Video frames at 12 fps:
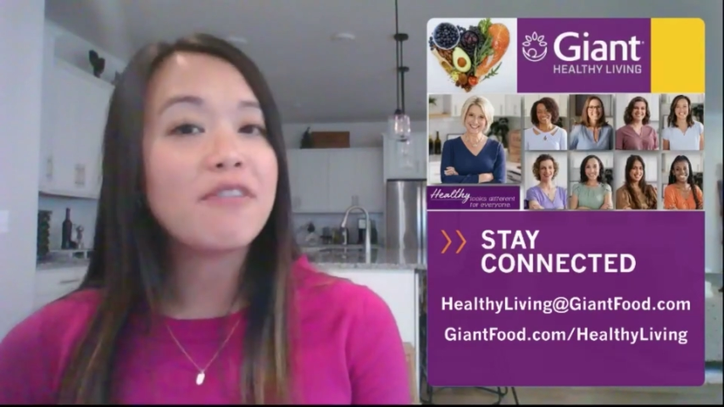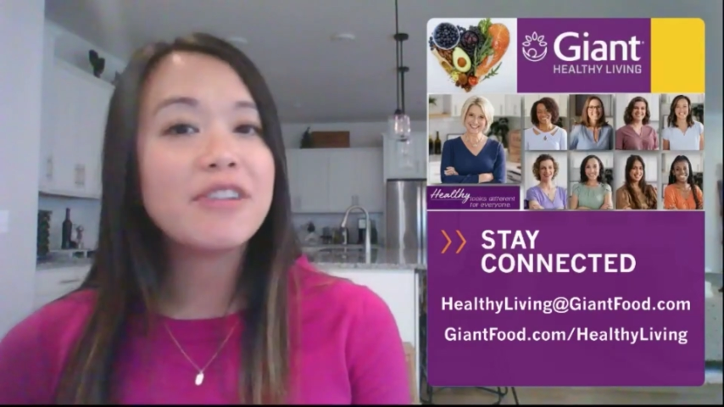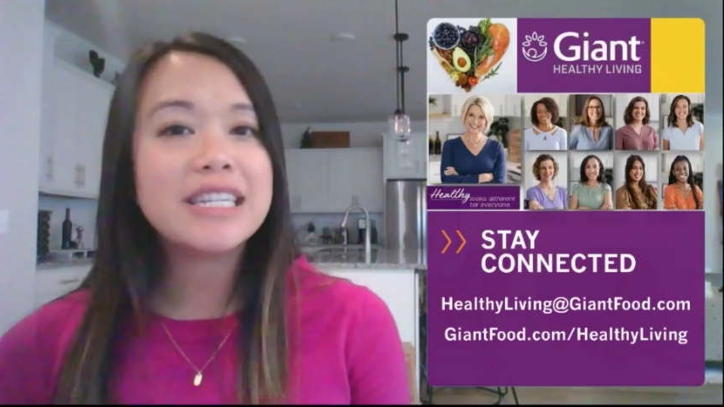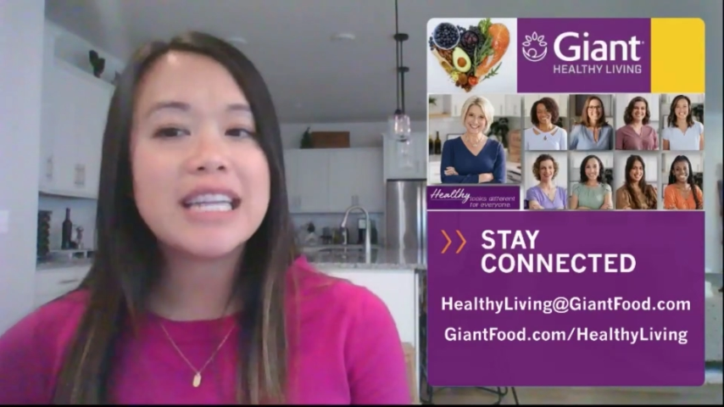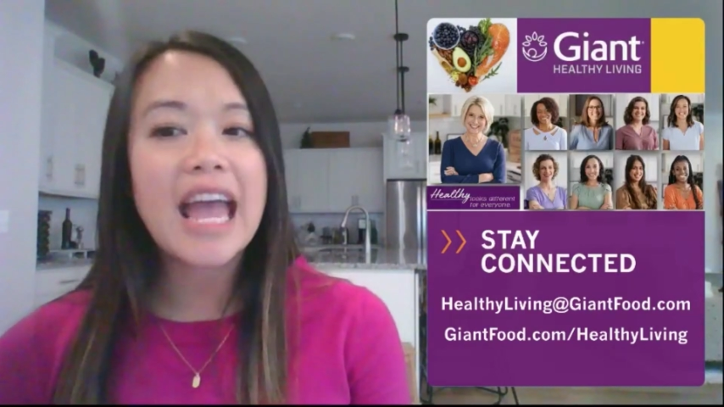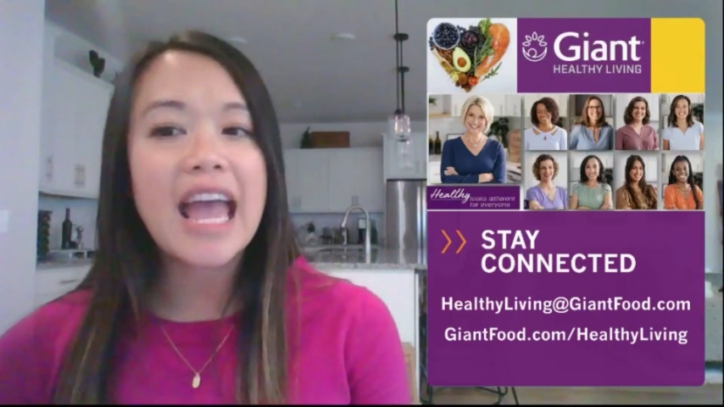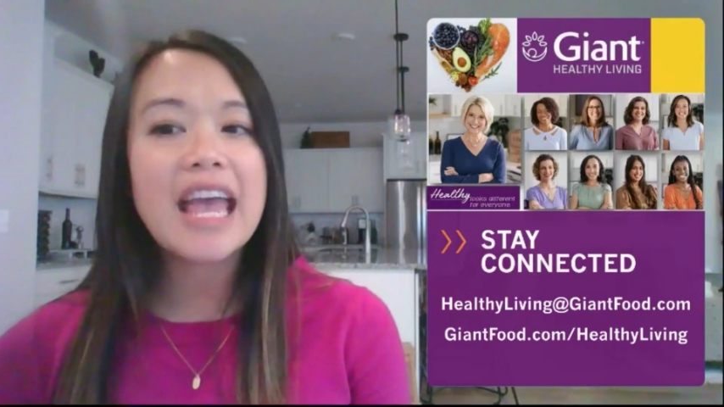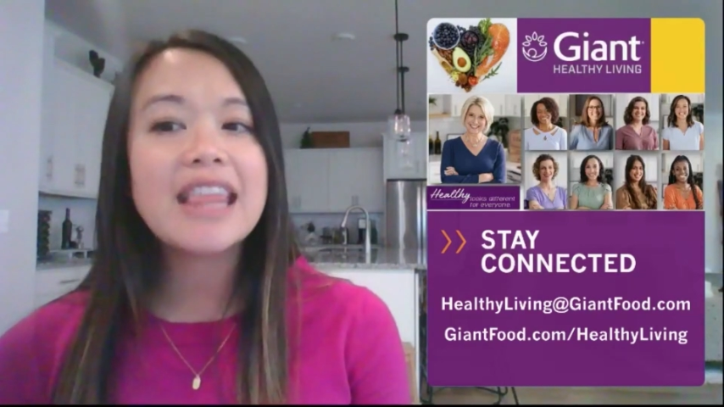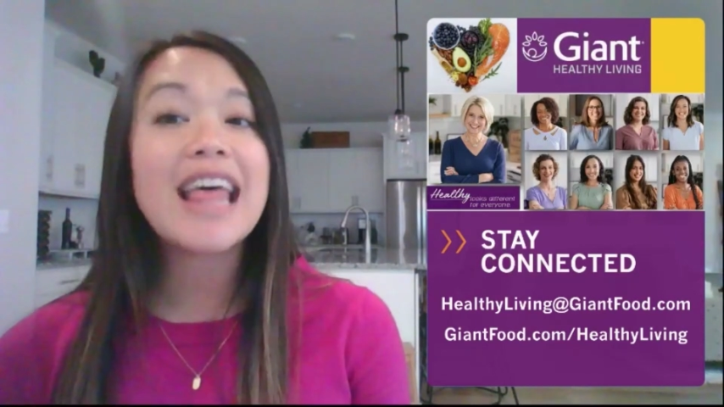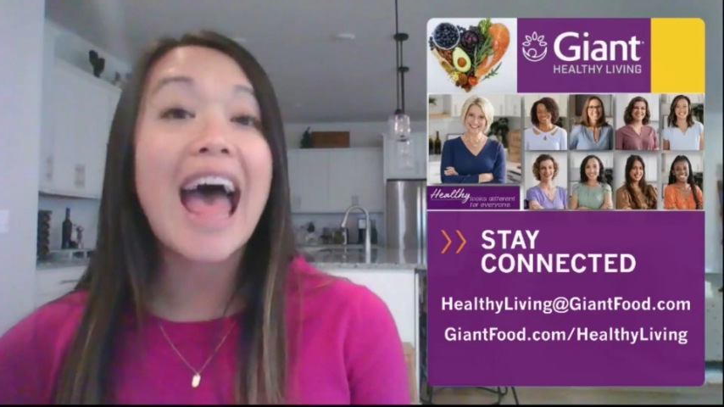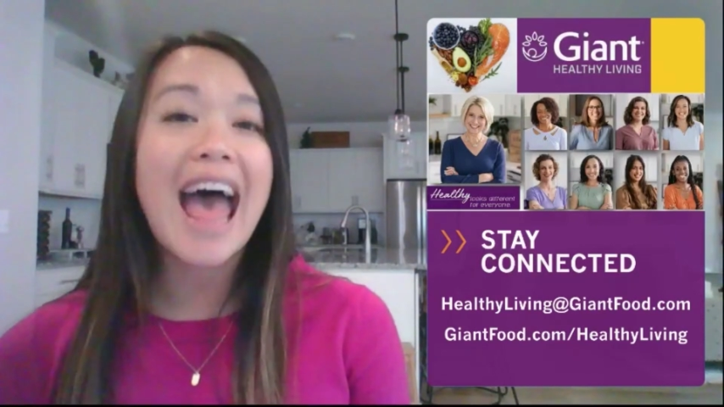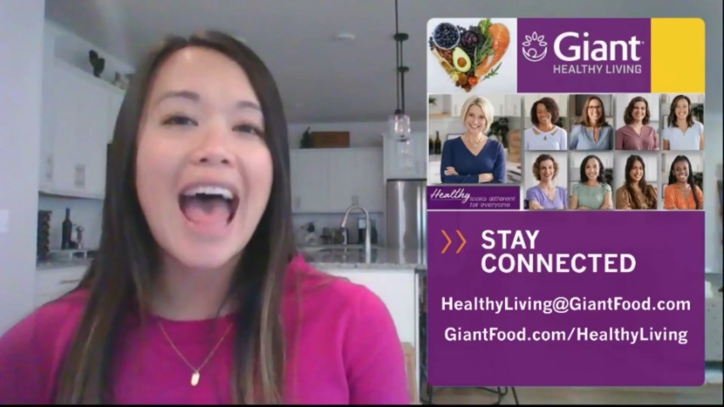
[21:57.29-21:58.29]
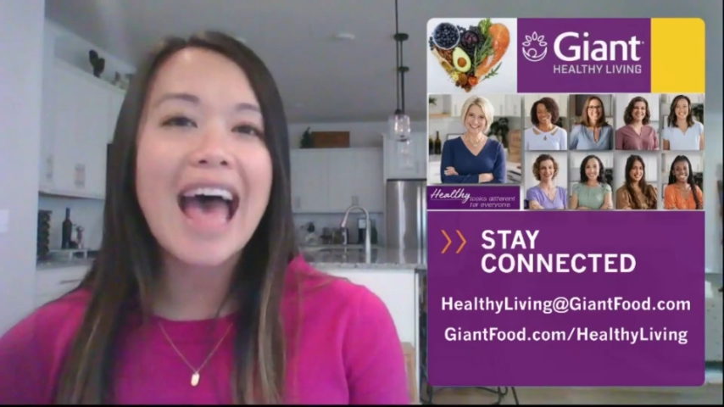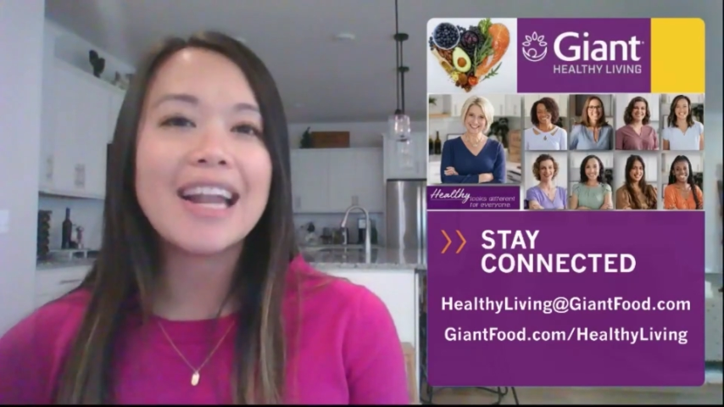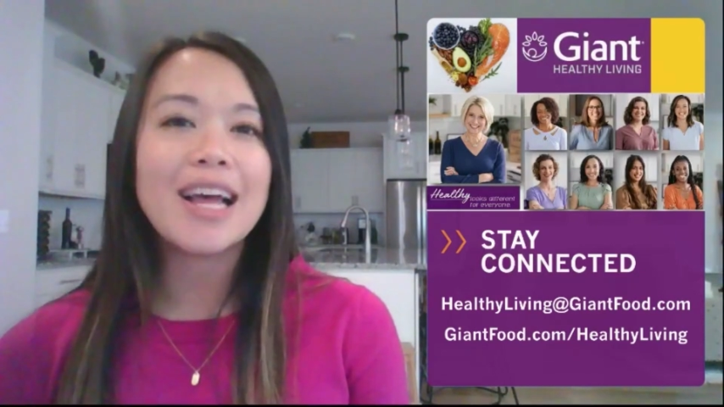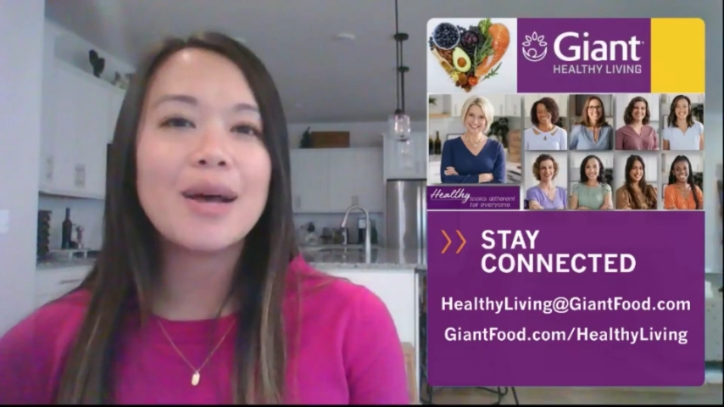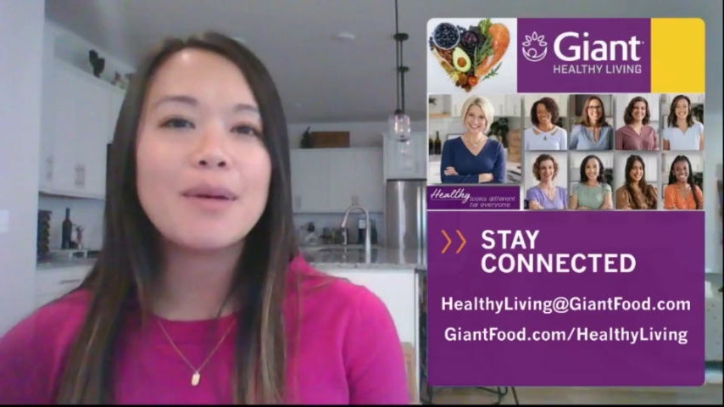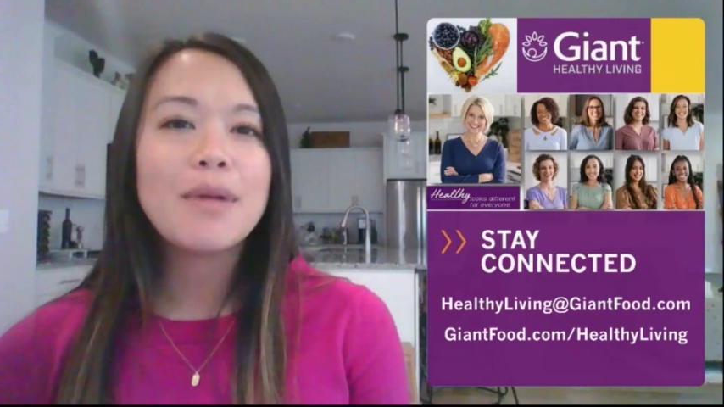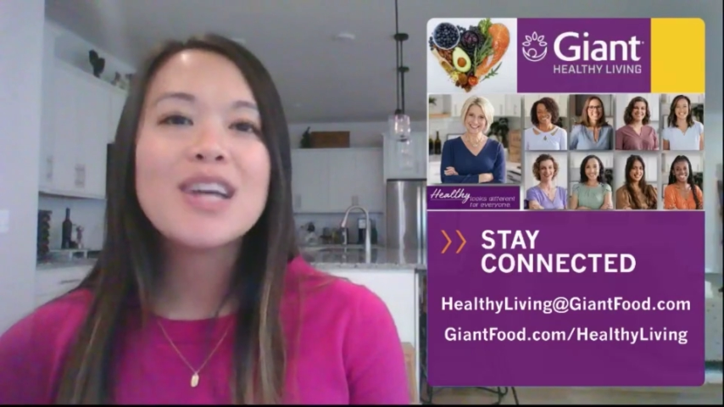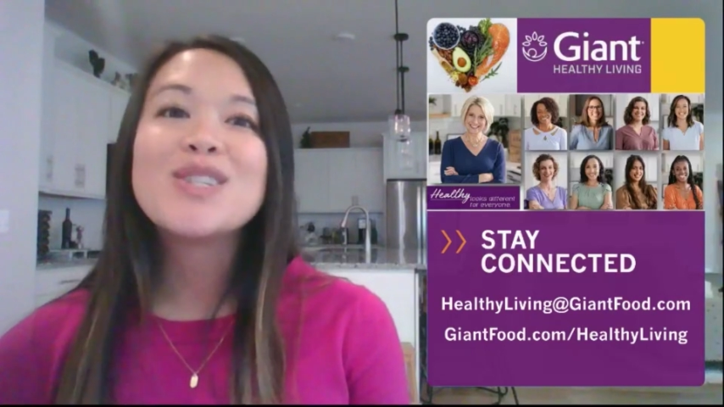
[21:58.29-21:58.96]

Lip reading: every day that add up.